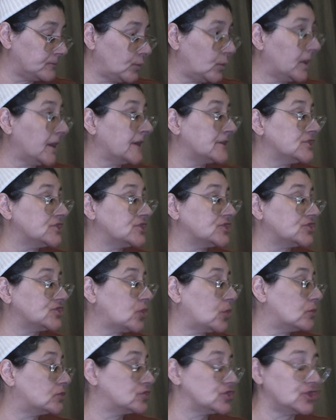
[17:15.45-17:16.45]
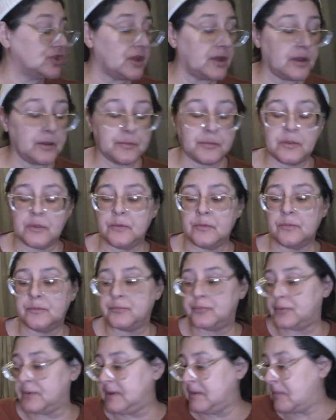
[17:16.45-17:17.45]
one I just told you, the
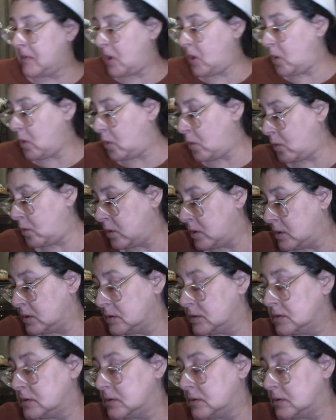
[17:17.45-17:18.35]
Primo